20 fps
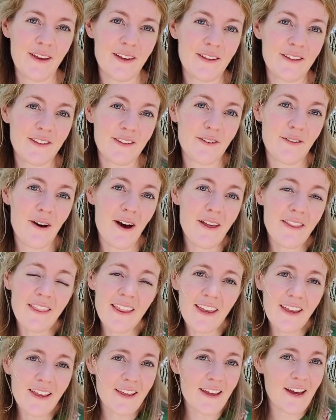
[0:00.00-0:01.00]
So
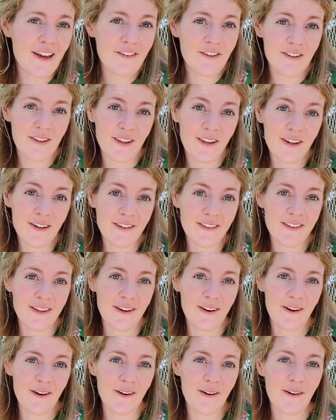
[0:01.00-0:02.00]
unlike 100 years
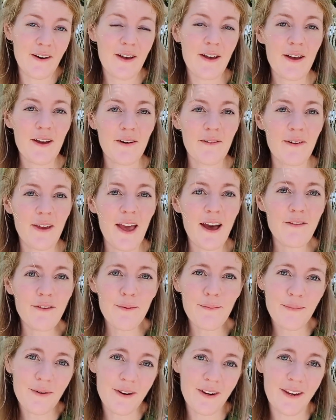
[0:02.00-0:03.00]
ago, we have it
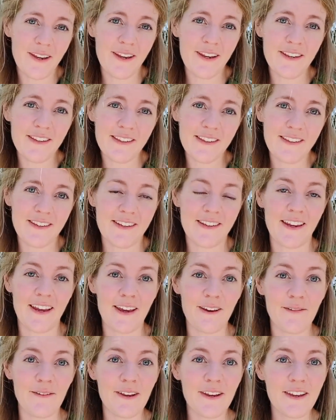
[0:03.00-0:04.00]
pretty easy today.
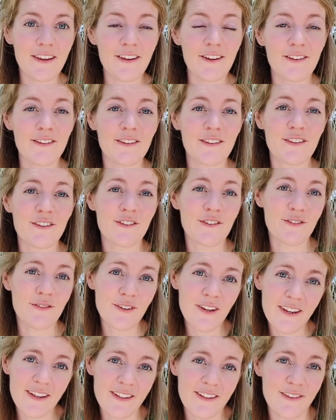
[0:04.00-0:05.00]
We can use
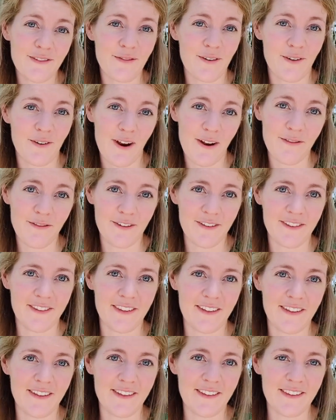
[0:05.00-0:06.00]
streets for
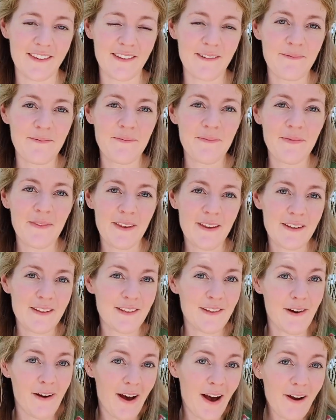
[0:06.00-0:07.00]
references.
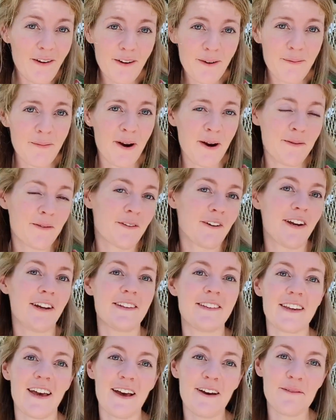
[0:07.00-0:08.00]
So I would probably write
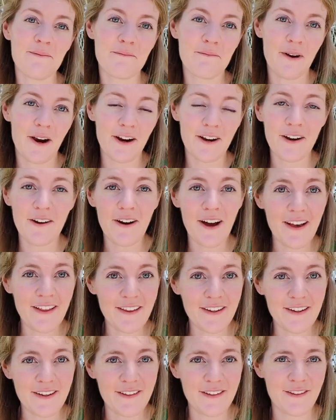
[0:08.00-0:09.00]
down Marco
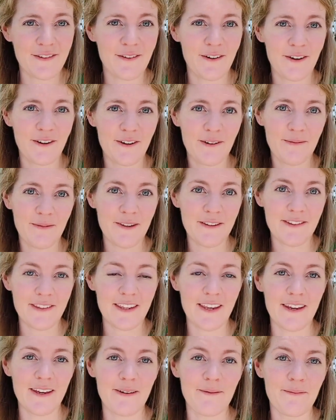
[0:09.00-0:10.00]
Island Historical
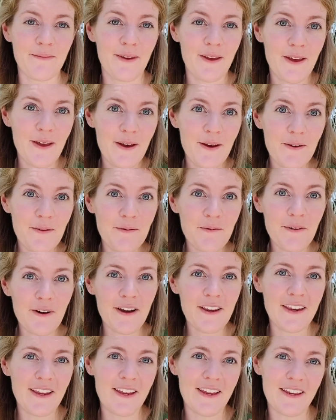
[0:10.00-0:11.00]
Museum,
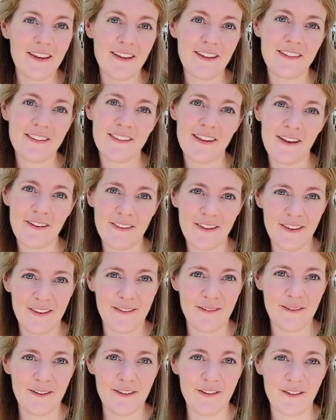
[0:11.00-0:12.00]
180 South
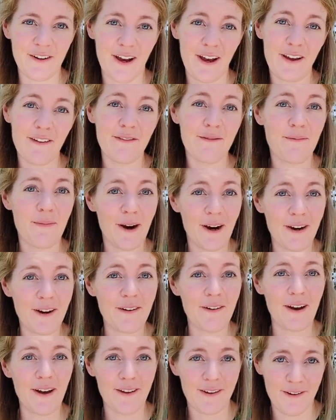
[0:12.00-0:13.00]
Youthwood Drive, Marco
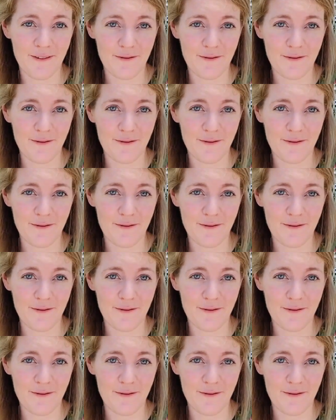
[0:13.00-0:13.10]
Island,